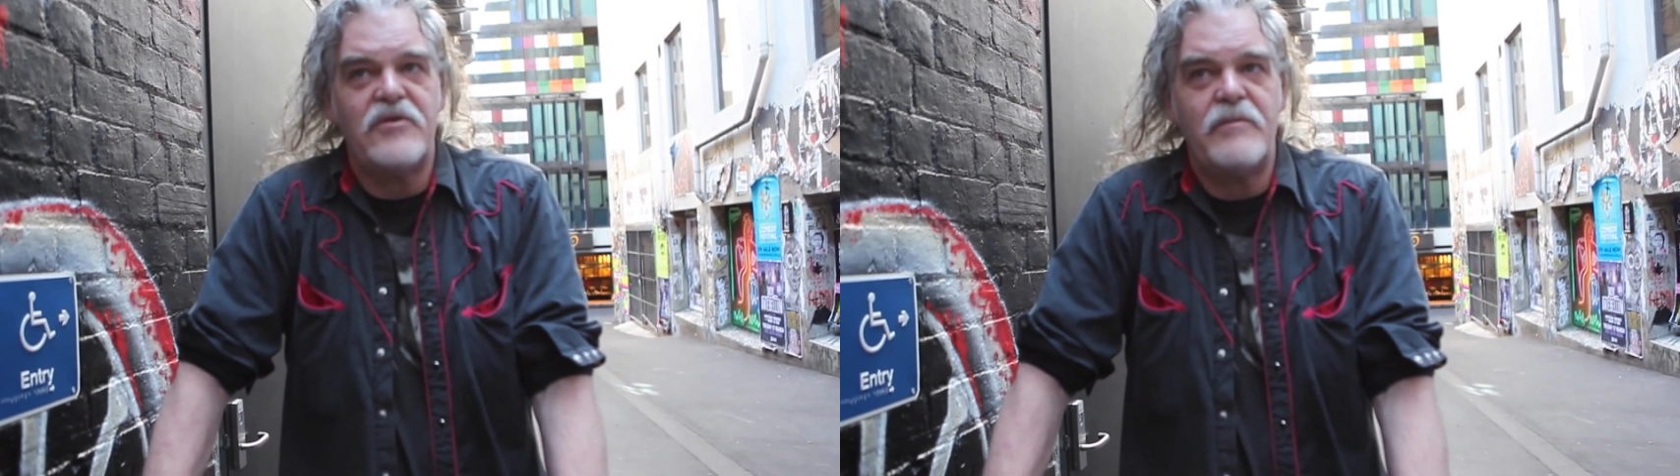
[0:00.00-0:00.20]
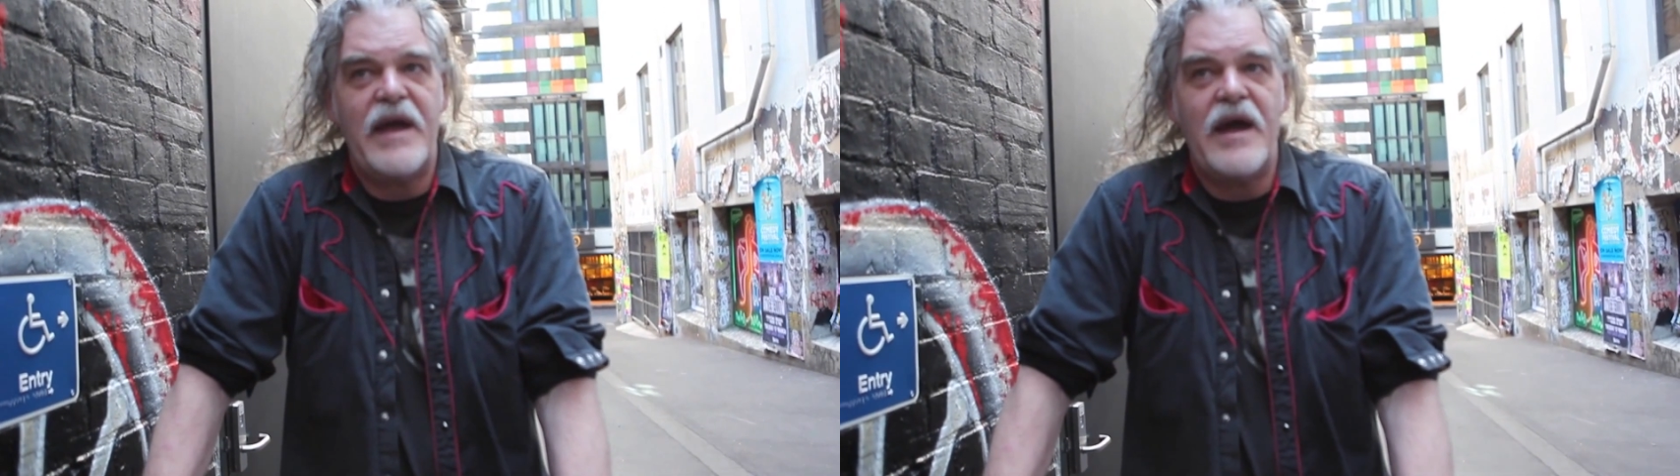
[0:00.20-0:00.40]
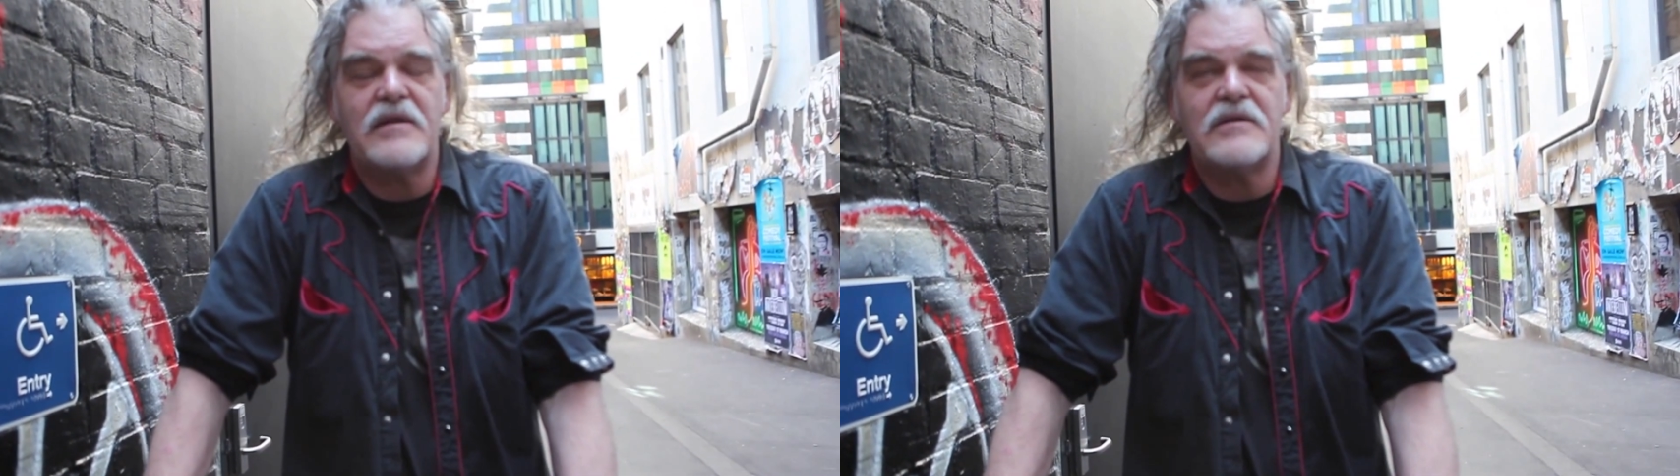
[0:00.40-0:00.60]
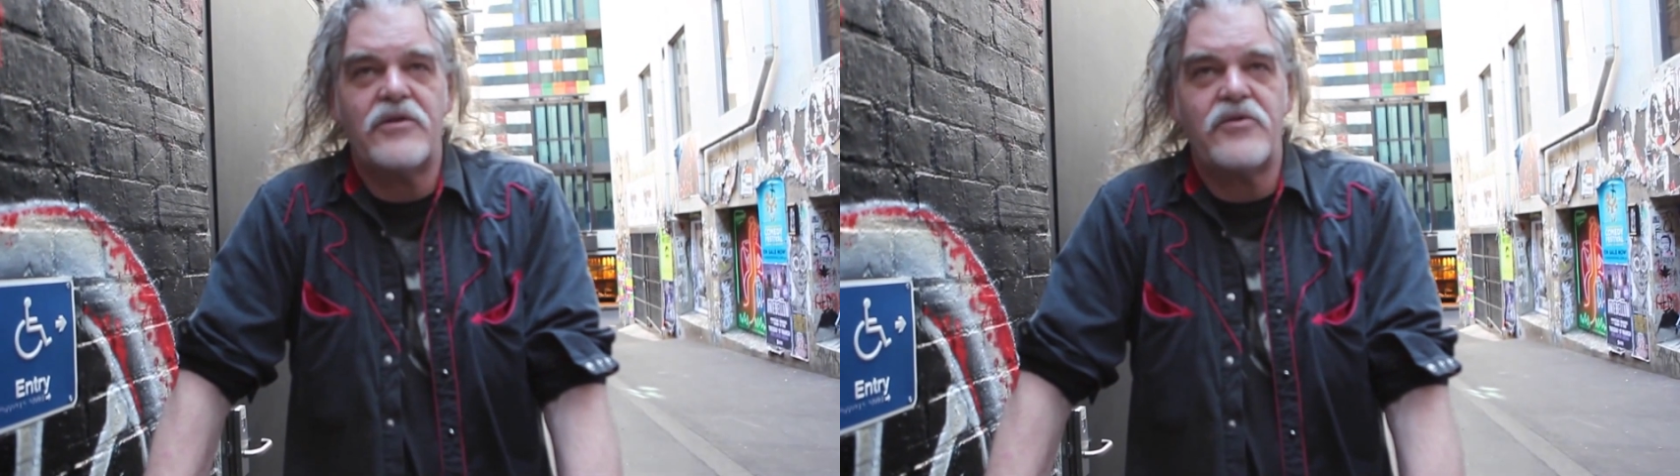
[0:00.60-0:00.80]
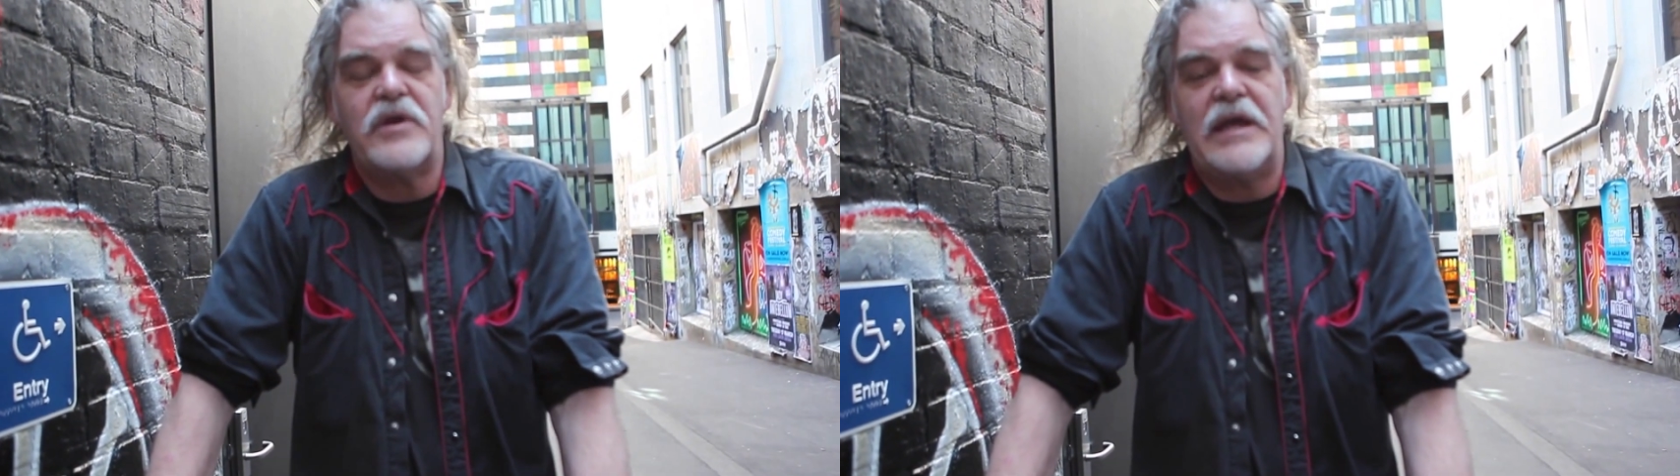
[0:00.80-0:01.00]
about
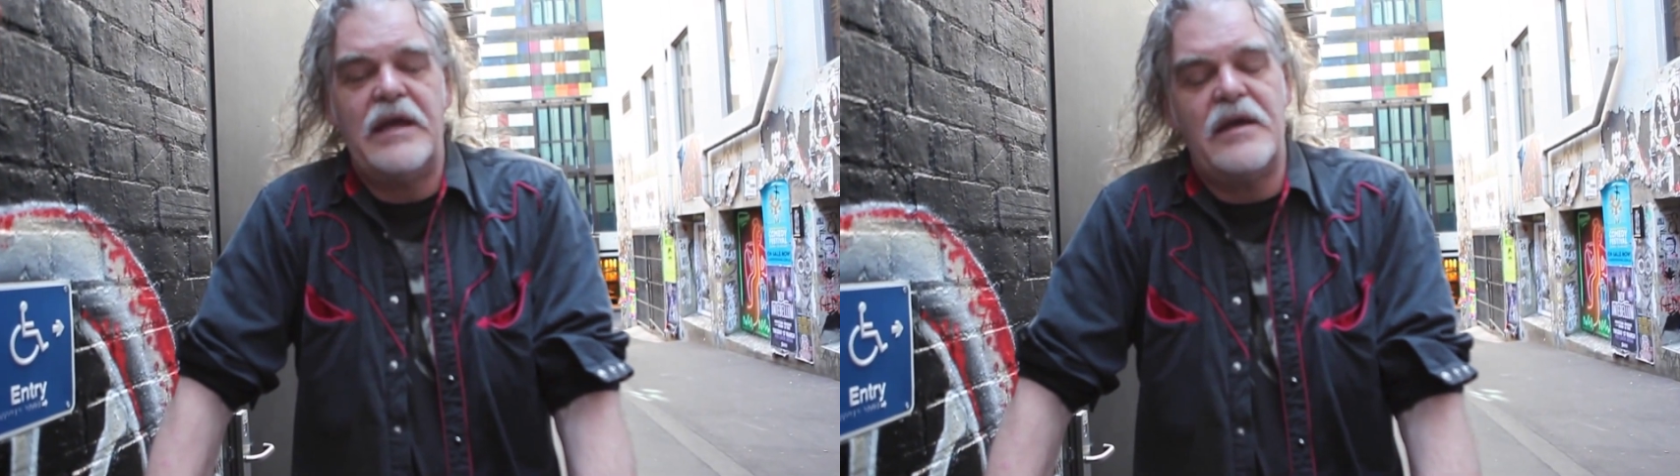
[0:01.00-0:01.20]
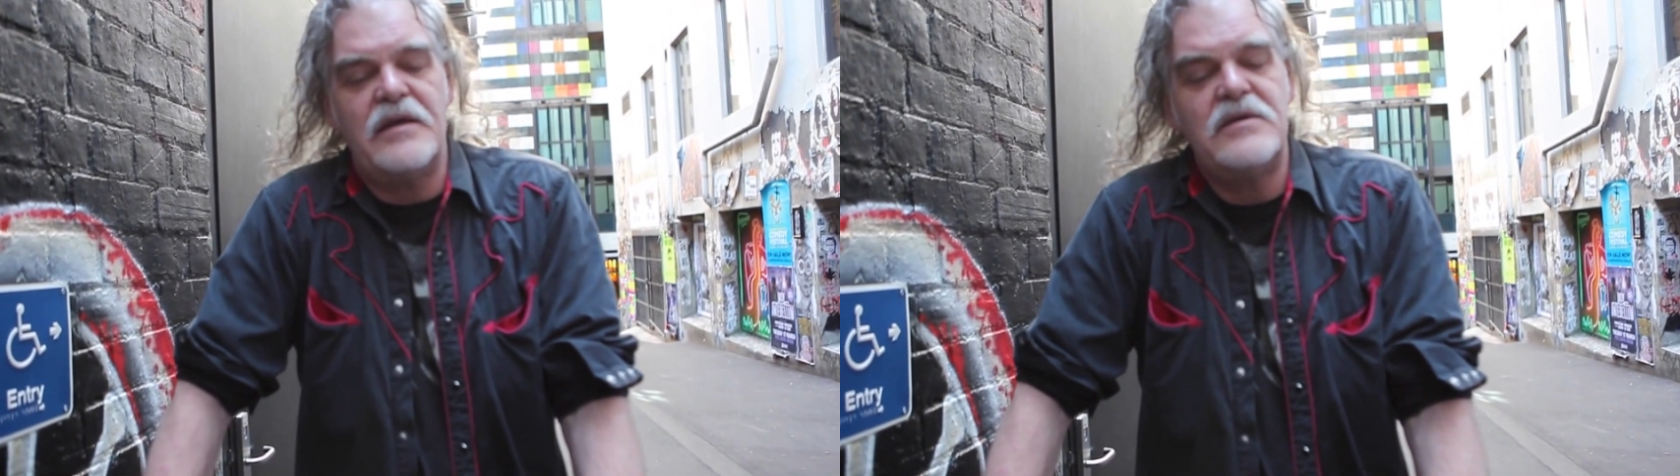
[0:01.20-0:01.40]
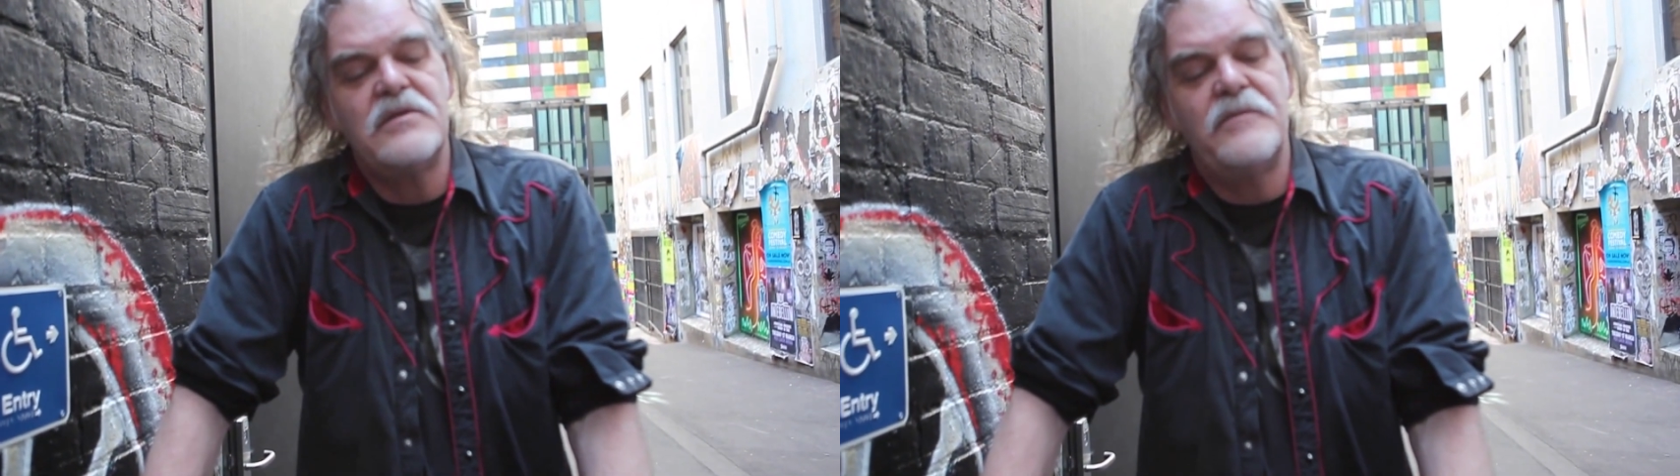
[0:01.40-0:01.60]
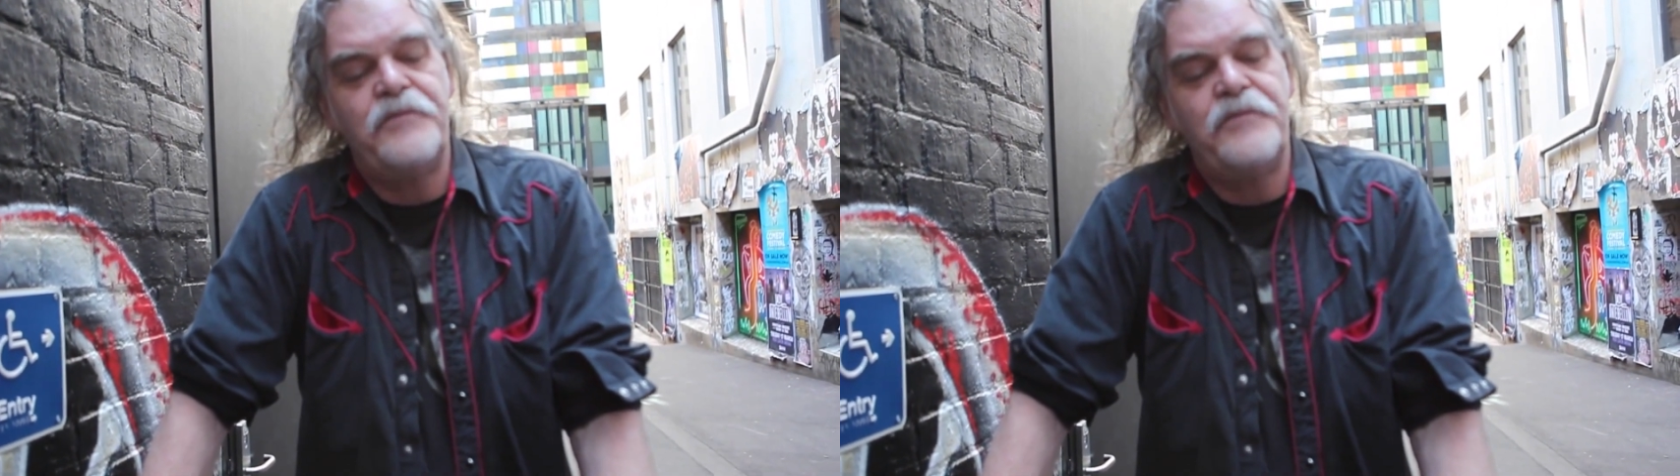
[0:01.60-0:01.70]
3 years,